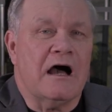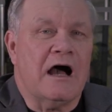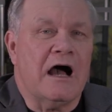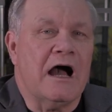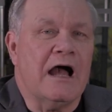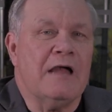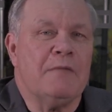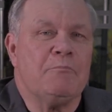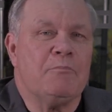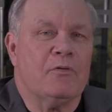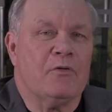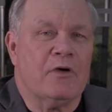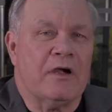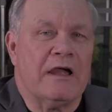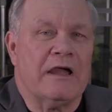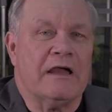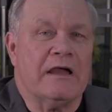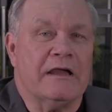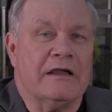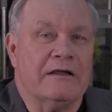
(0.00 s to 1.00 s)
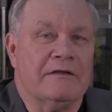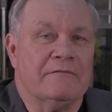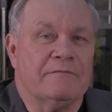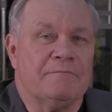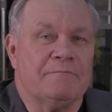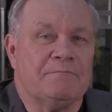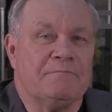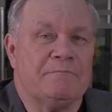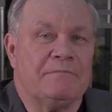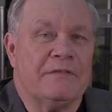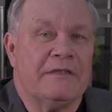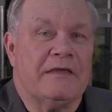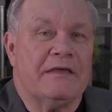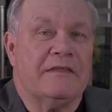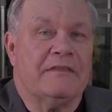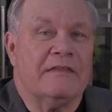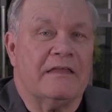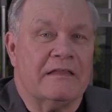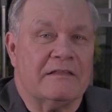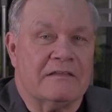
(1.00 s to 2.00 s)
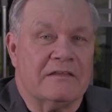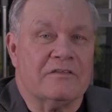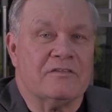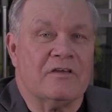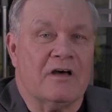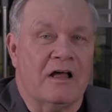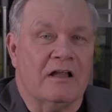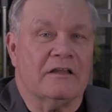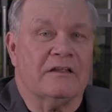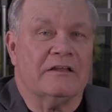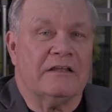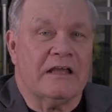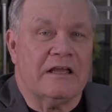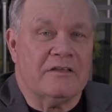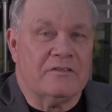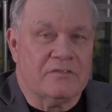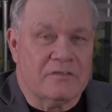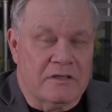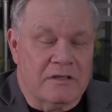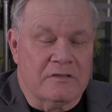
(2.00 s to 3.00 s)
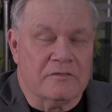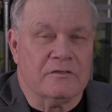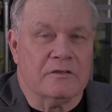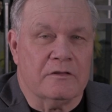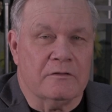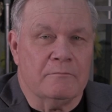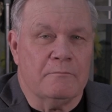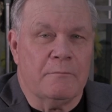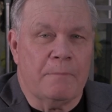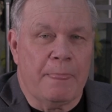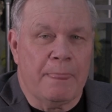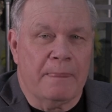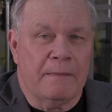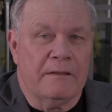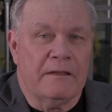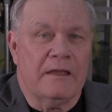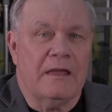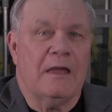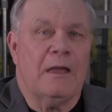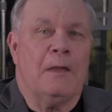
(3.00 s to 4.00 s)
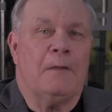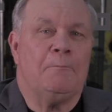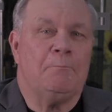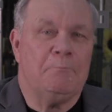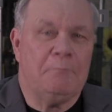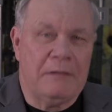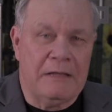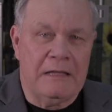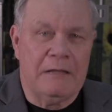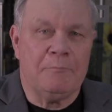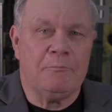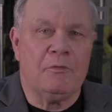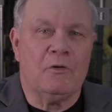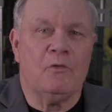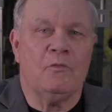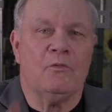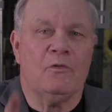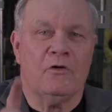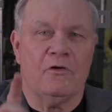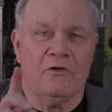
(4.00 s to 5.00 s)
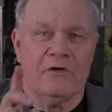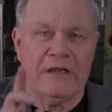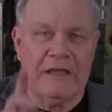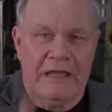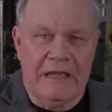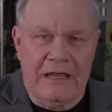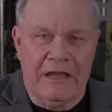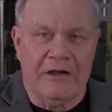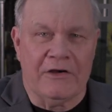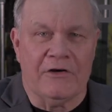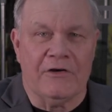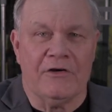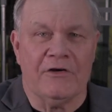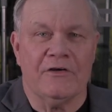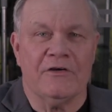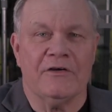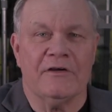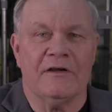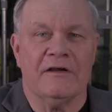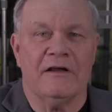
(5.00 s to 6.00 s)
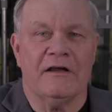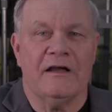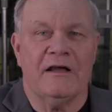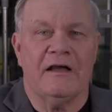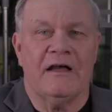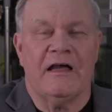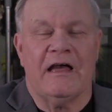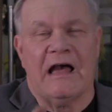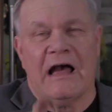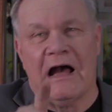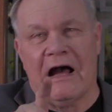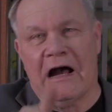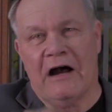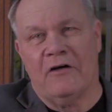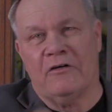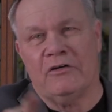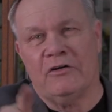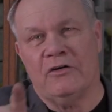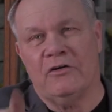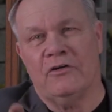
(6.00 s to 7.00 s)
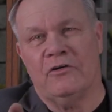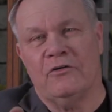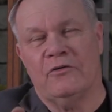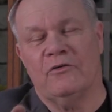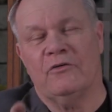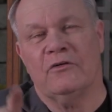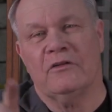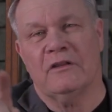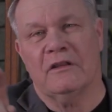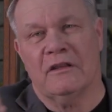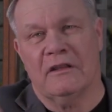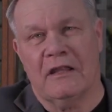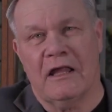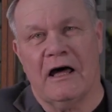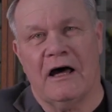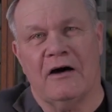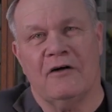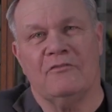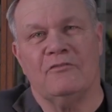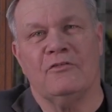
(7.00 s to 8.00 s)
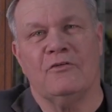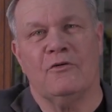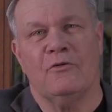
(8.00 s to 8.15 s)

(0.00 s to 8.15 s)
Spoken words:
I pray that this holiday season, people will hear how you love